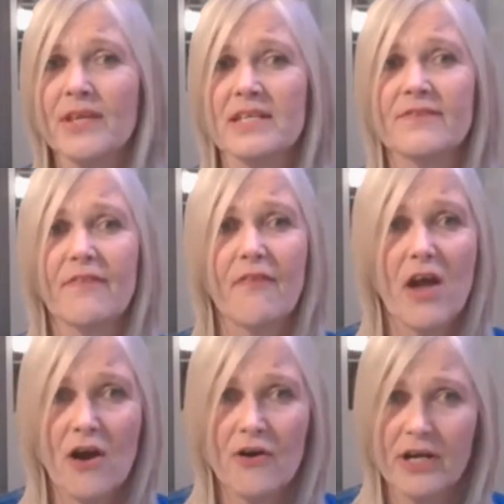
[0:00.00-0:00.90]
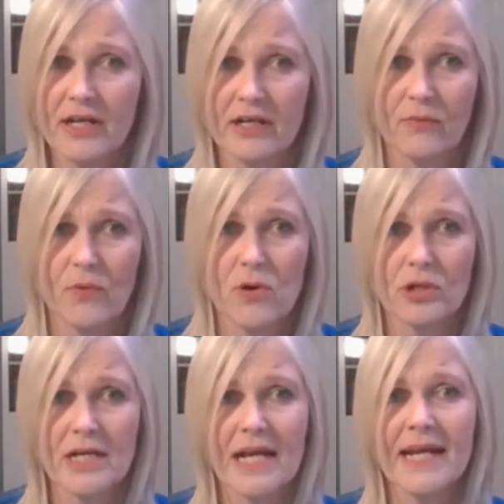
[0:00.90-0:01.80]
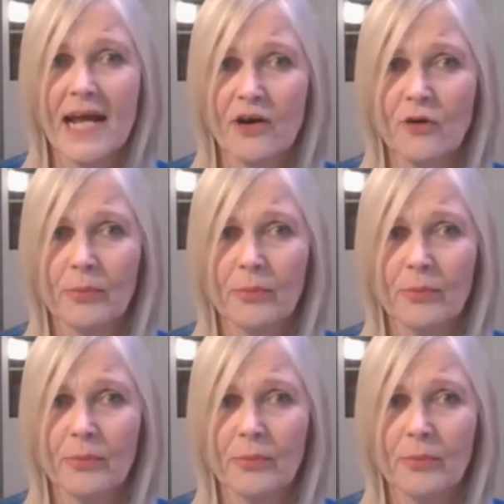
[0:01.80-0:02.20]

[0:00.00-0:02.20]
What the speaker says: where there's very little water and